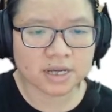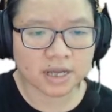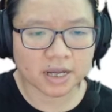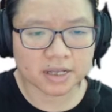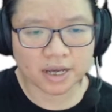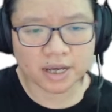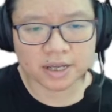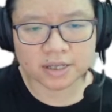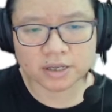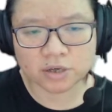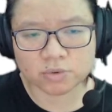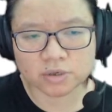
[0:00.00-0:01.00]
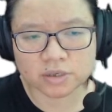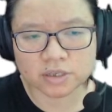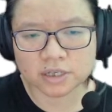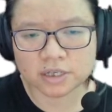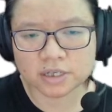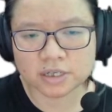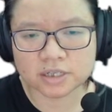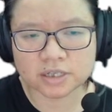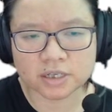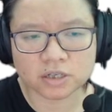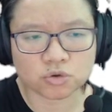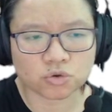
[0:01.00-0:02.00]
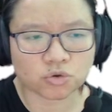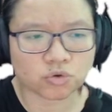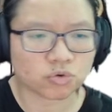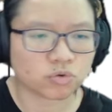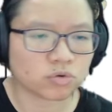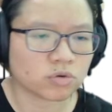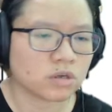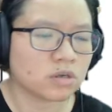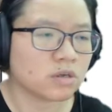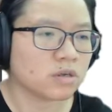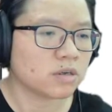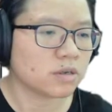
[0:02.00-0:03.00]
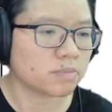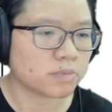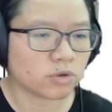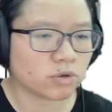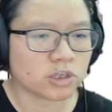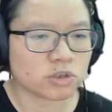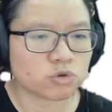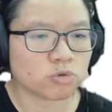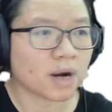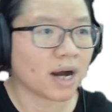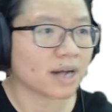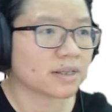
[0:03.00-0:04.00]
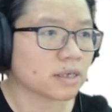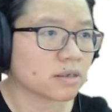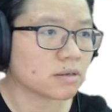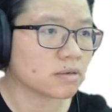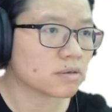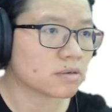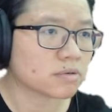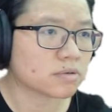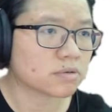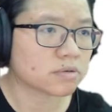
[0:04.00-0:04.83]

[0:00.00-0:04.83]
and then it will turn into, between these two particles,